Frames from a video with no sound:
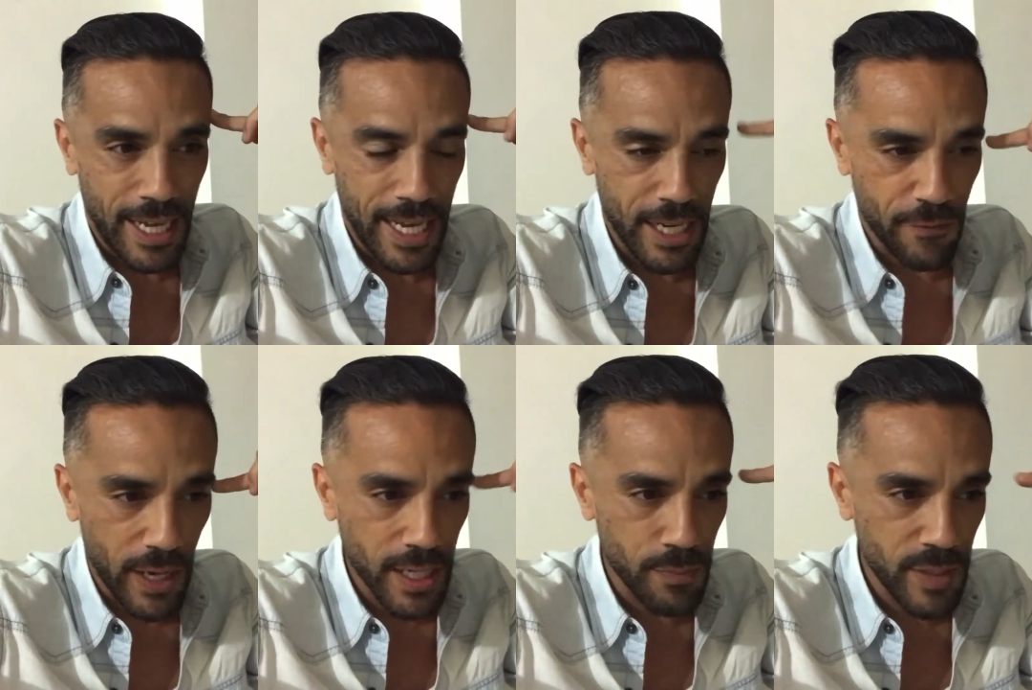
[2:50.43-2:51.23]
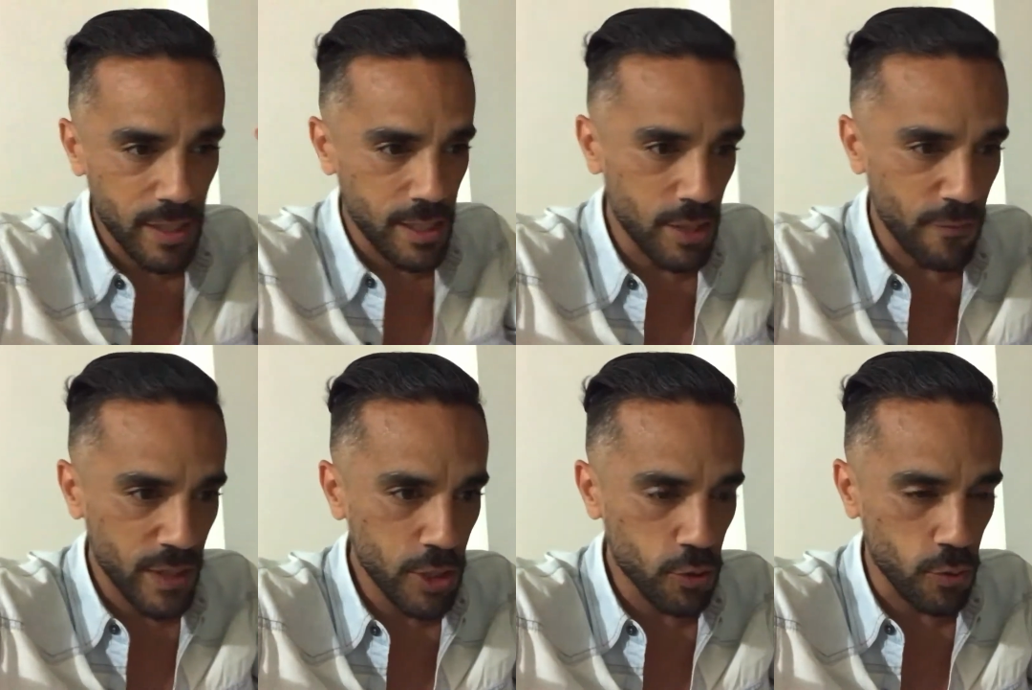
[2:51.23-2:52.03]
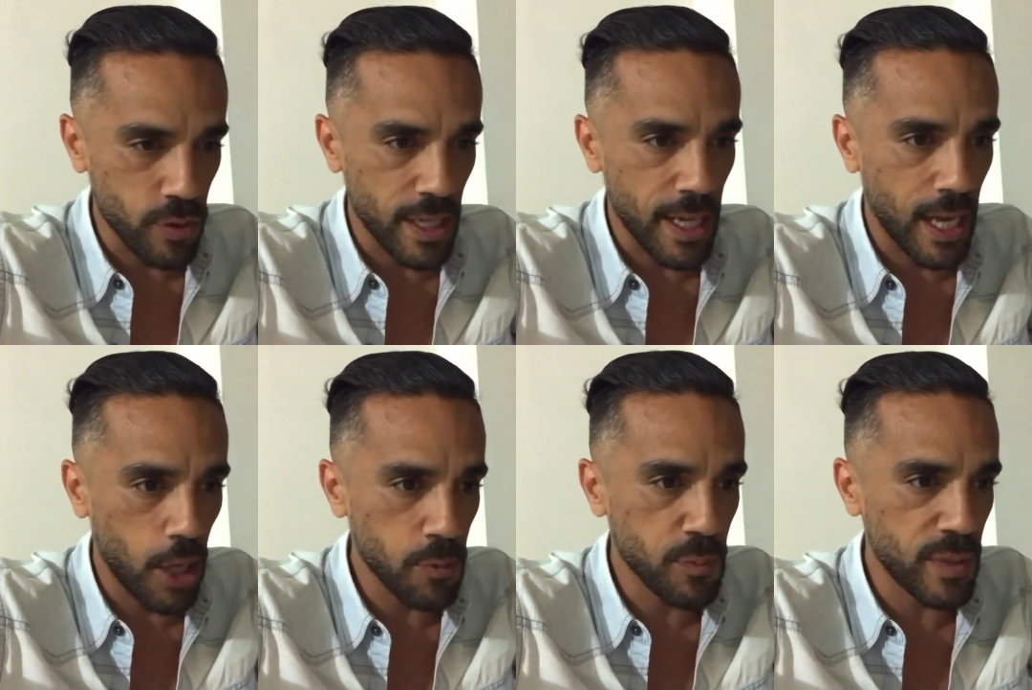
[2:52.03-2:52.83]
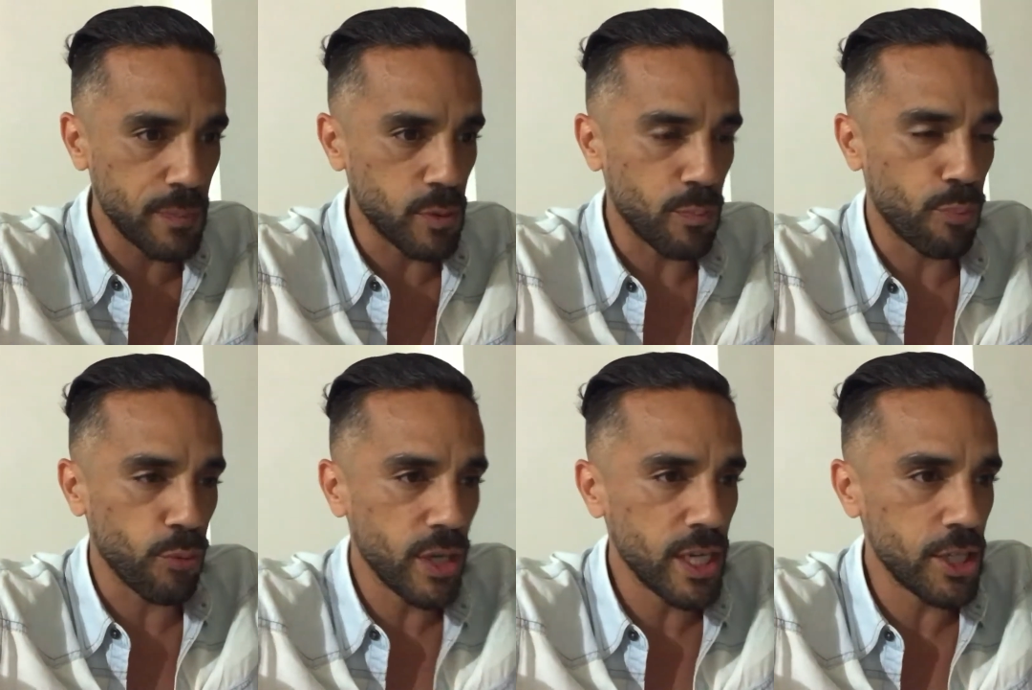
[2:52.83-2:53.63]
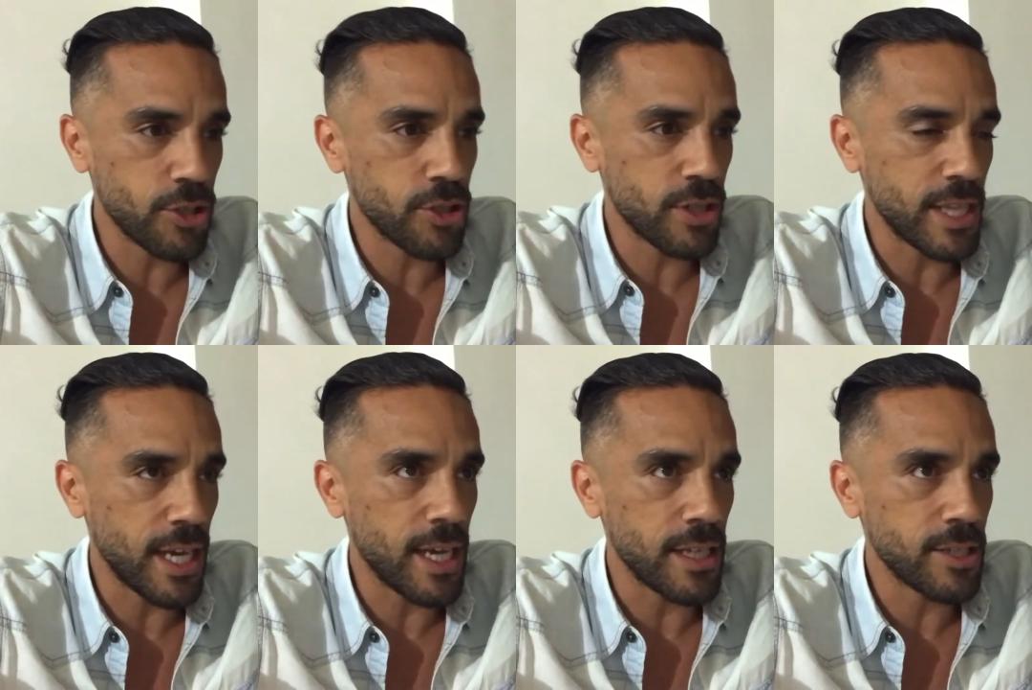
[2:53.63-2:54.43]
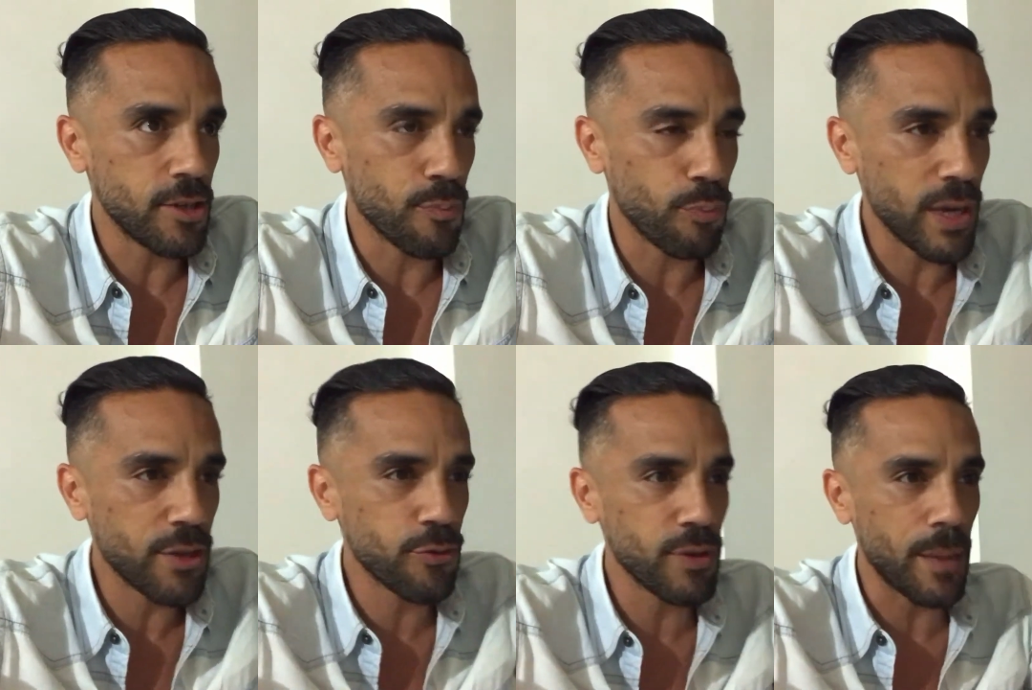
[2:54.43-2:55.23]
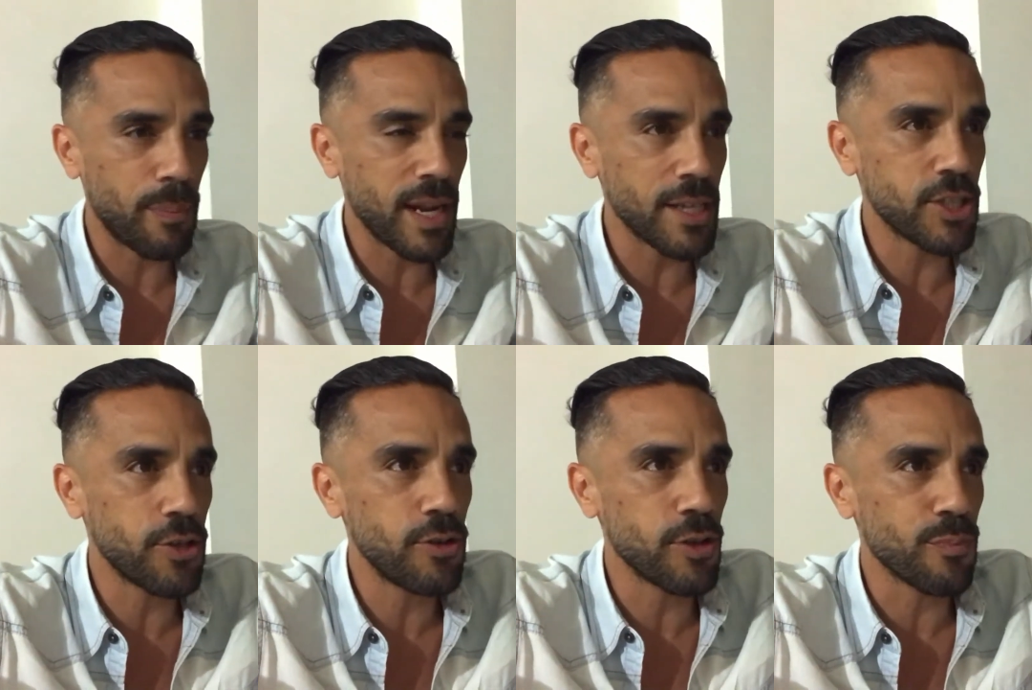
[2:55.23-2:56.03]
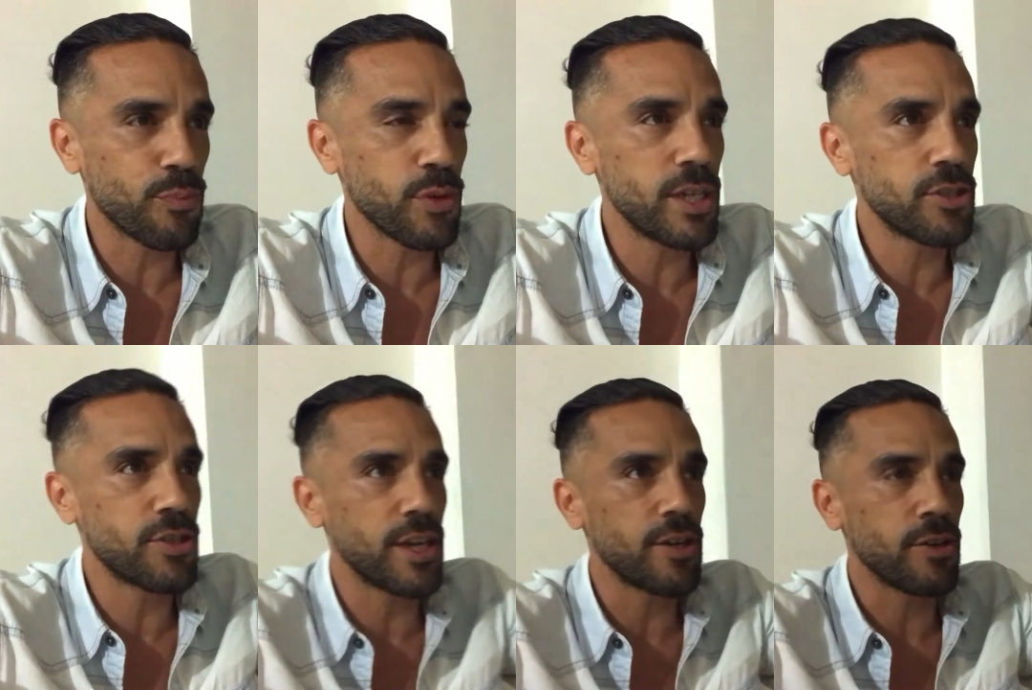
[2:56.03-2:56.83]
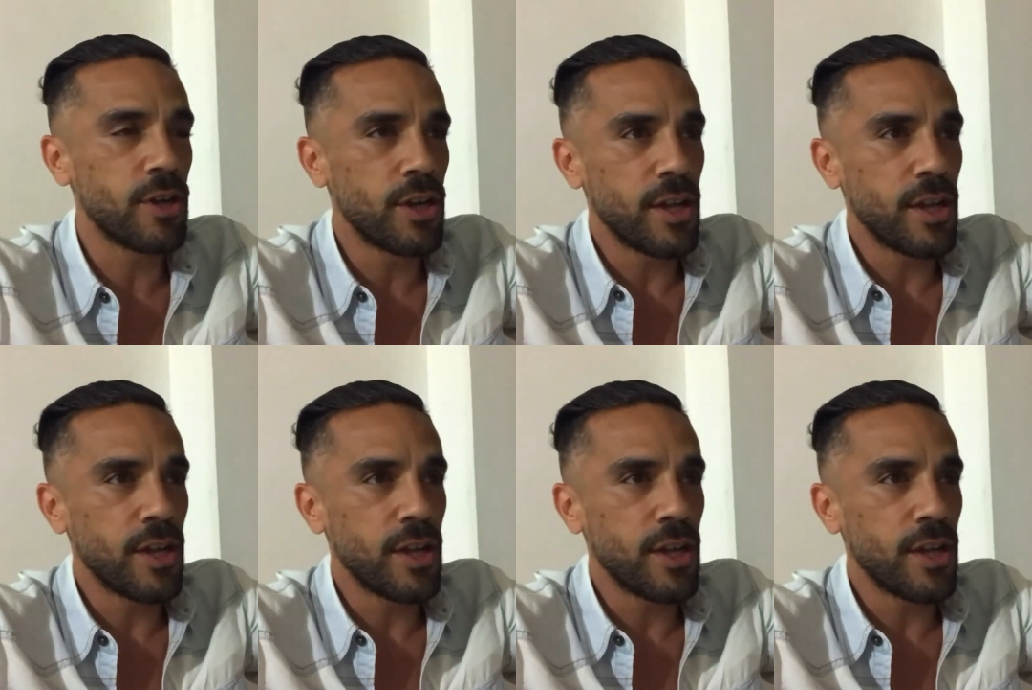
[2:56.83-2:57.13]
And if I can be an individual that helps people bridge that or break through that plateau or bridge their